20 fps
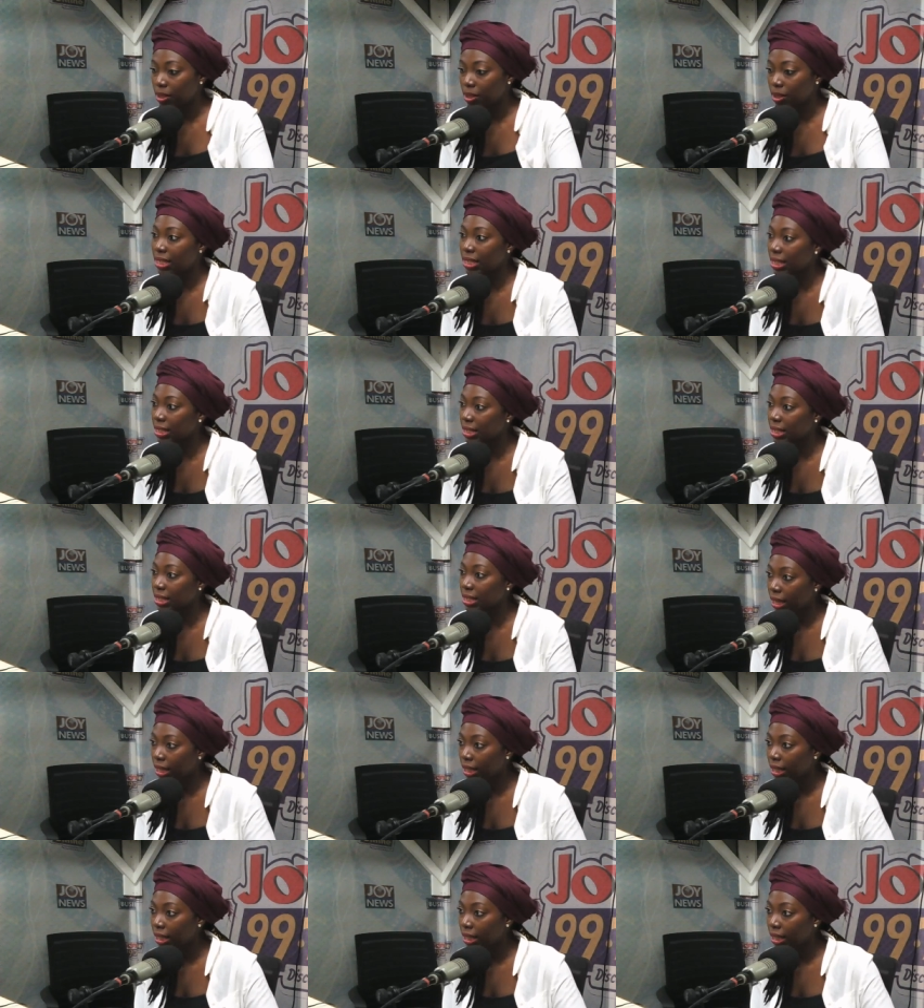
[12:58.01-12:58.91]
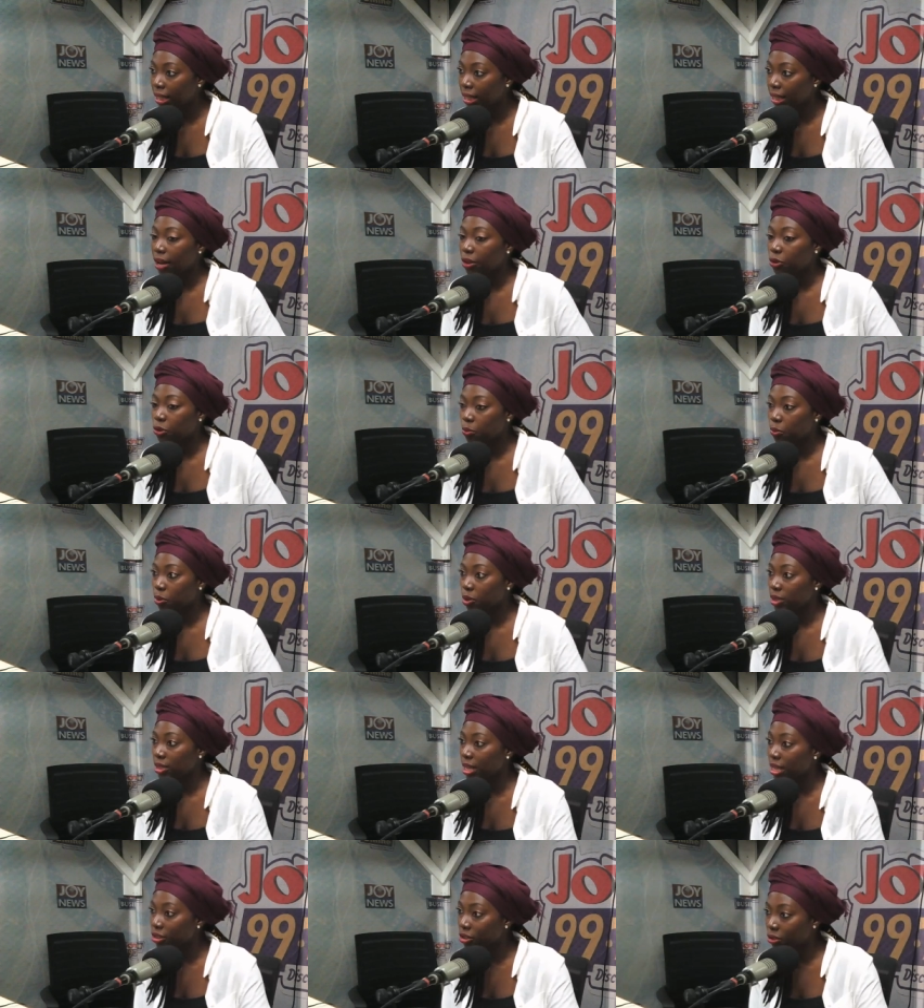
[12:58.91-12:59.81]
Things like how to
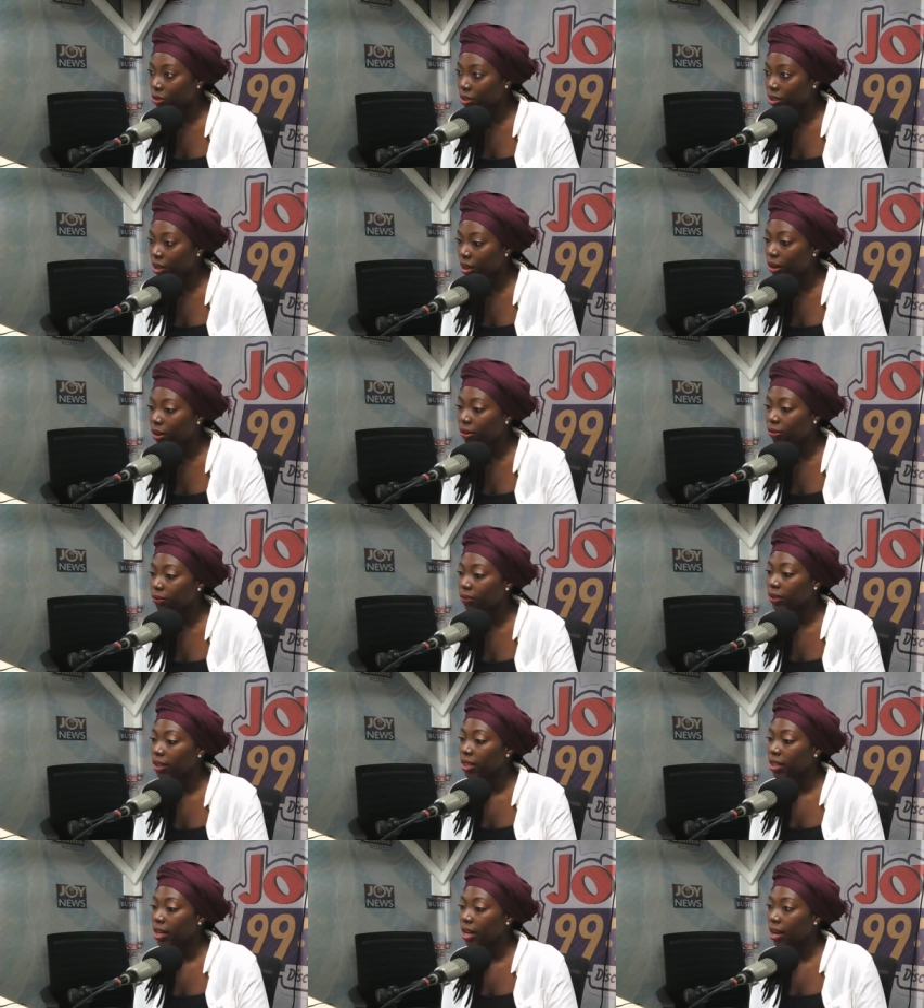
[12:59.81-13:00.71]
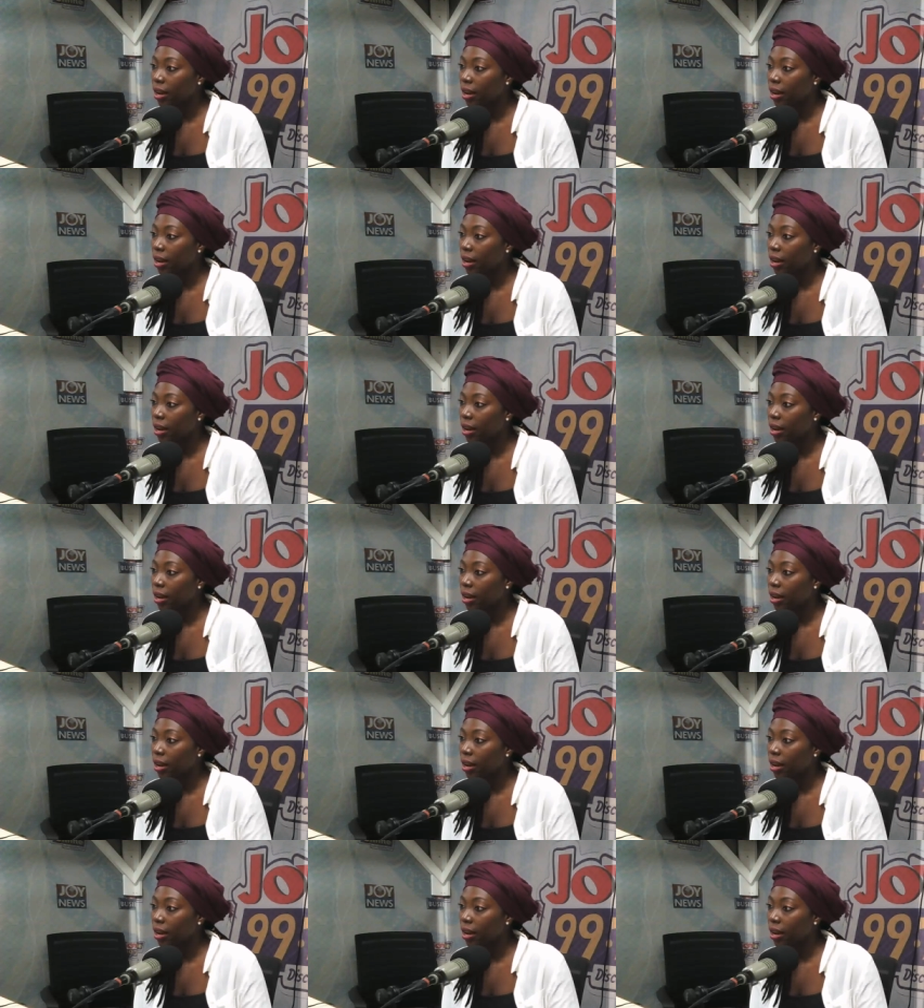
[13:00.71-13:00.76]
present yourself, mm.